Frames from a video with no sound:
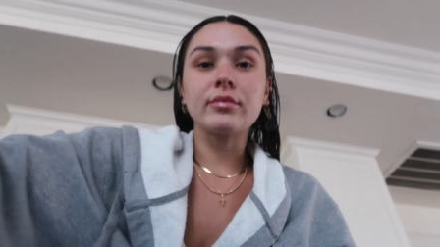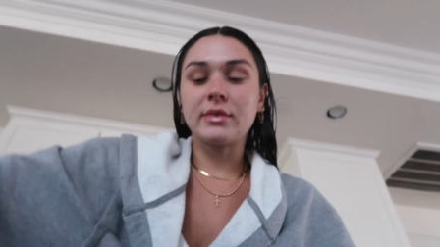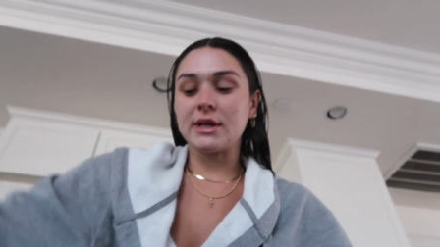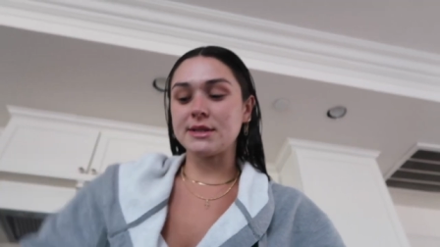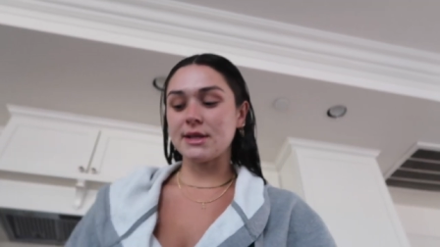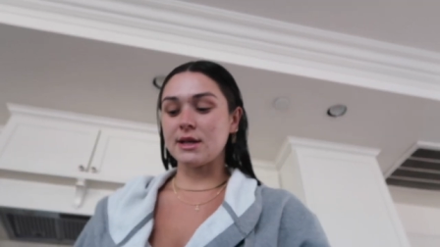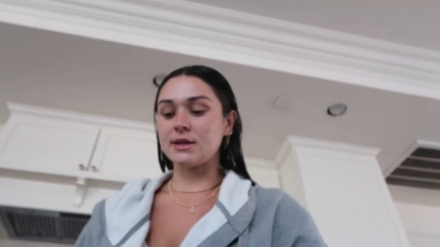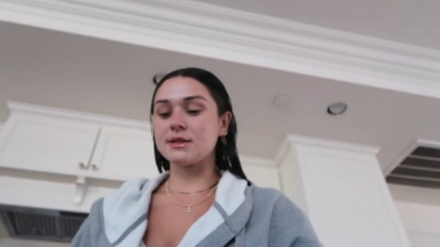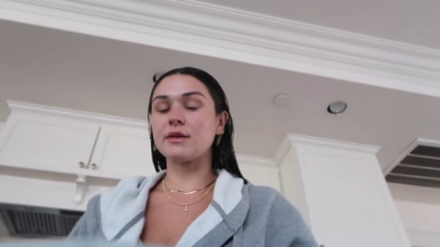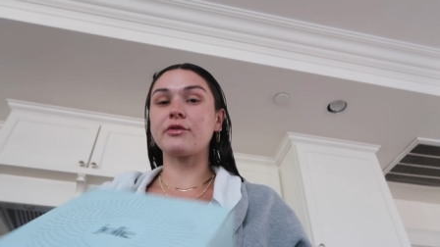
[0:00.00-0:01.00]
this
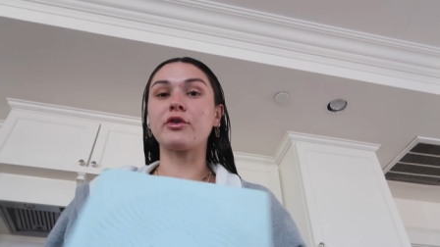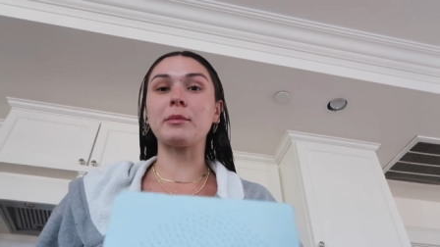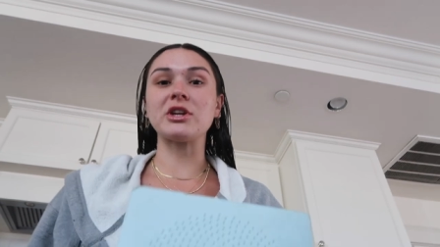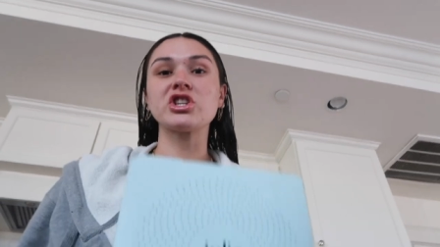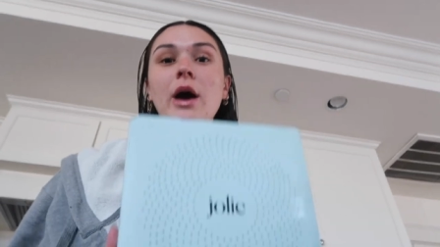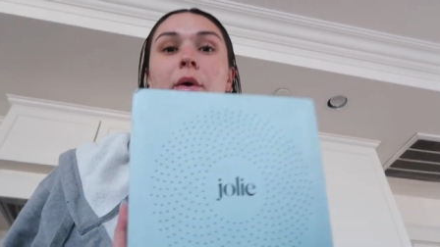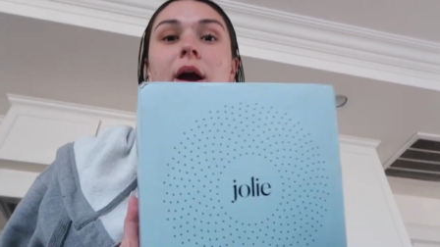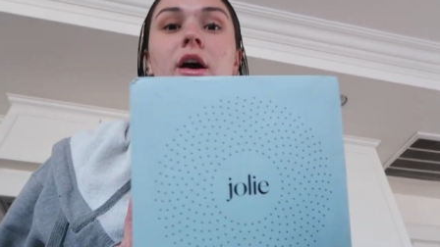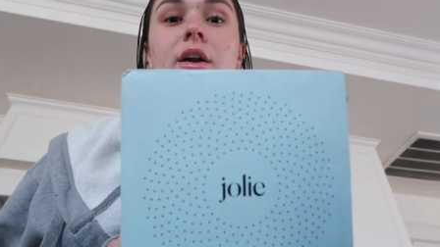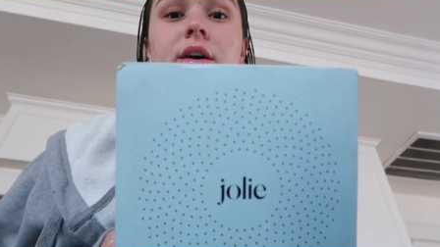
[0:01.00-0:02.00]
is for my shower.
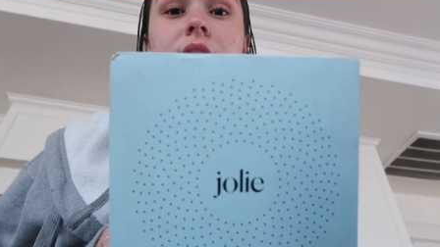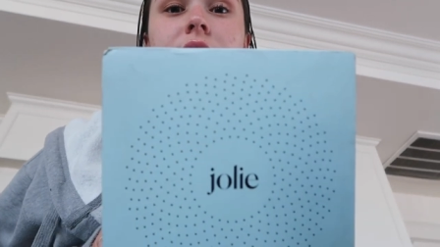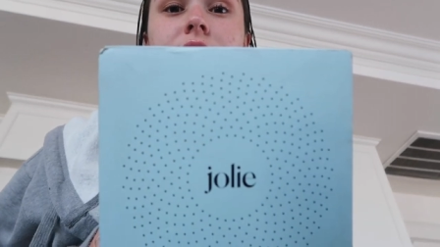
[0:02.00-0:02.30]
I got a